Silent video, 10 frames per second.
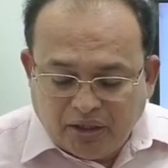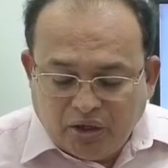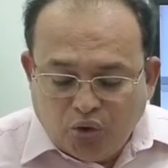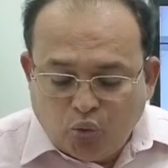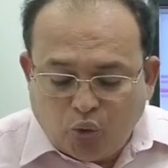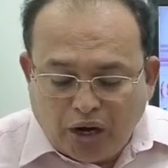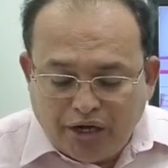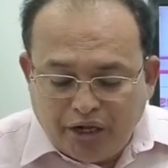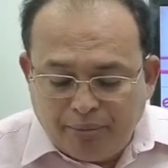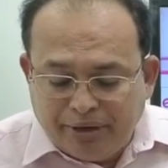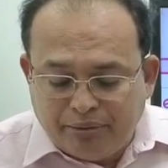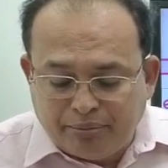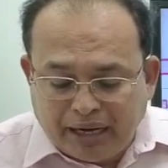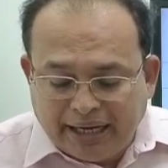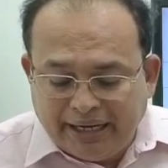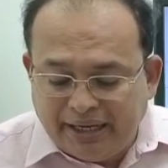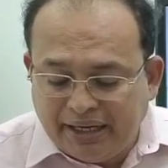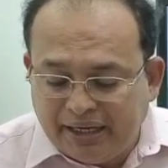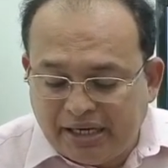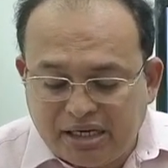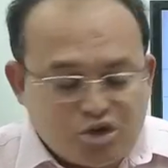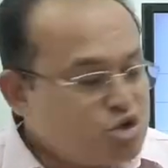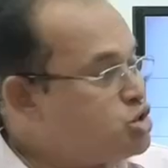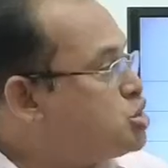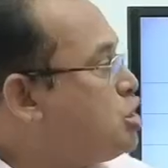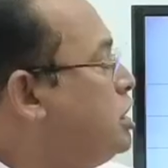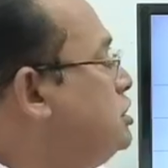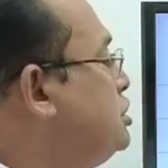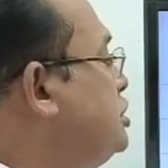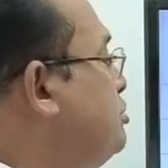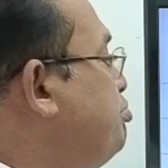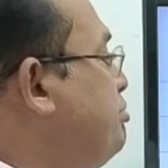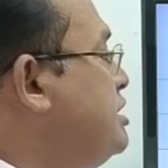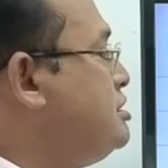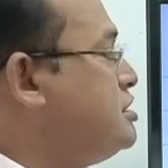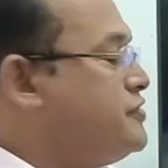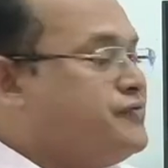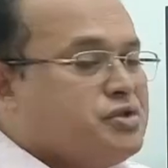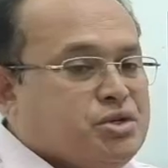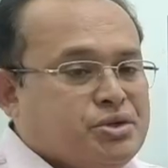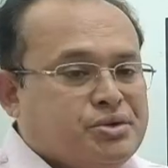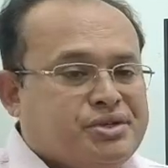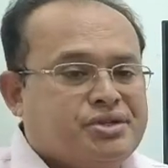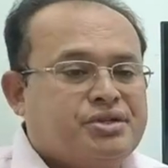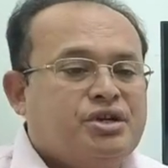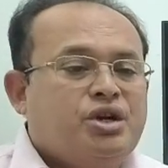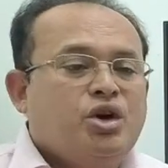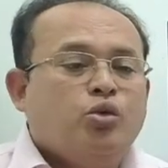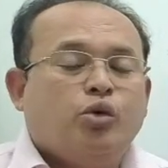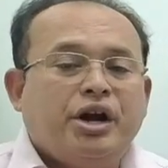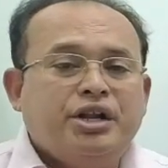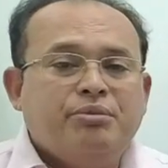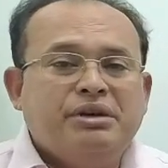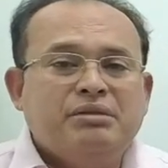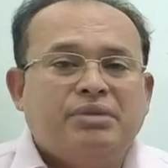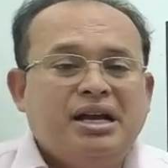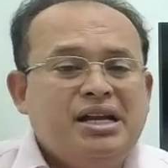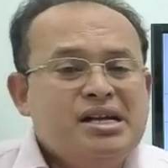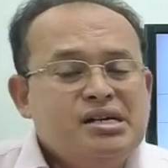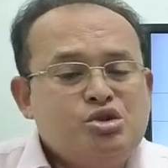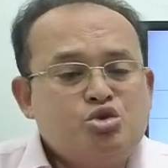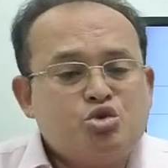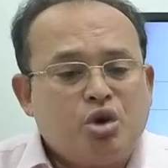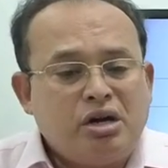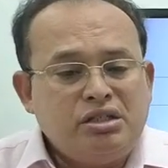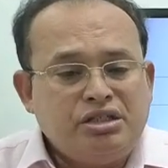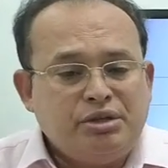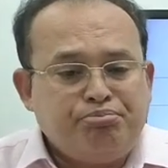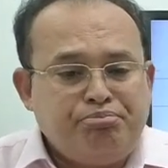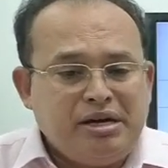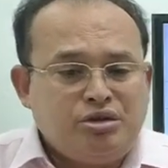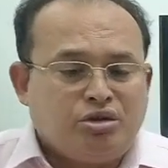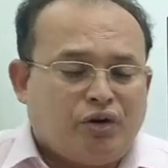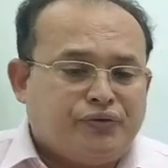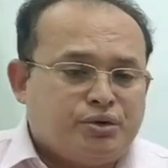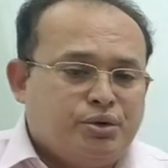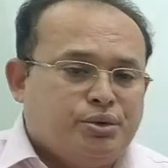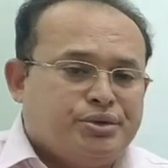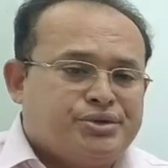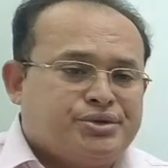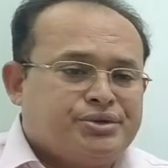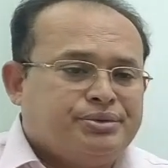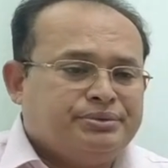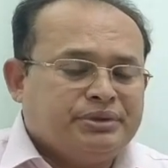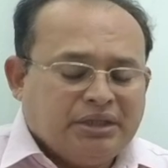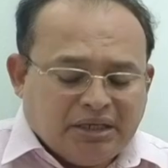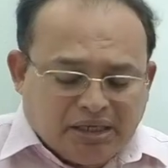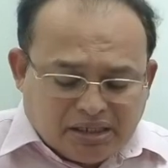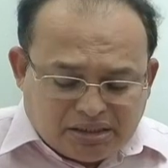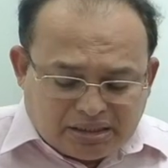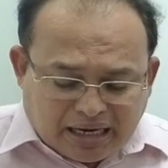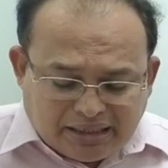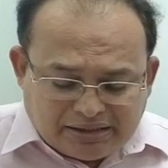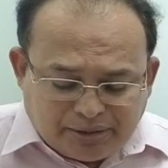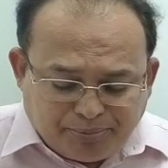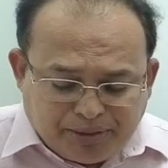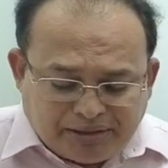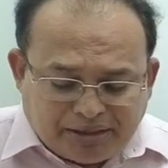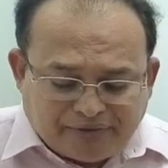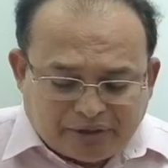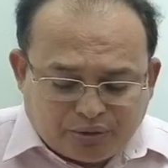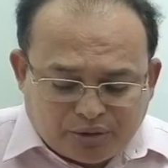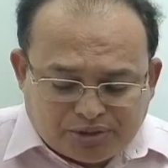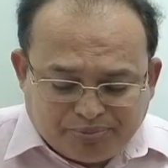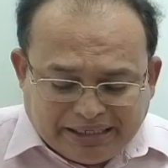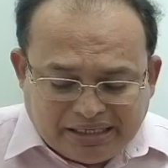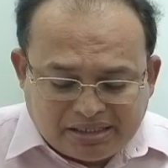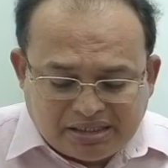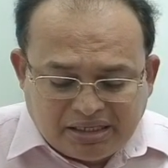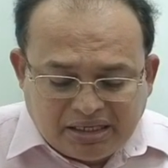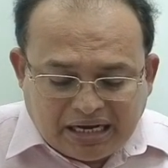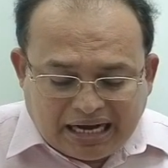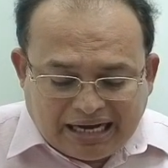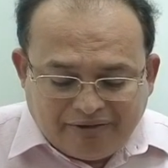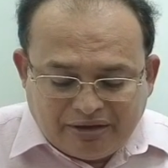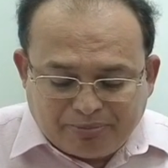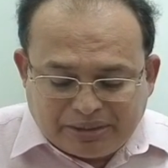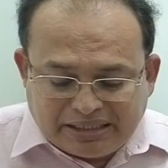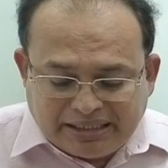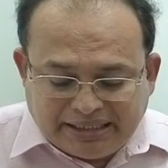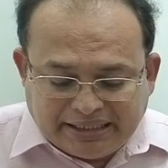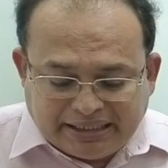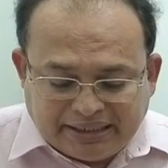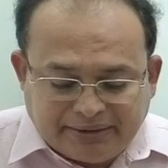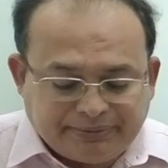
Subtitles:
what do you mean by transshipment of goods? What do you mean by transshipment of goods? Transshipment of the goods means, I will present here,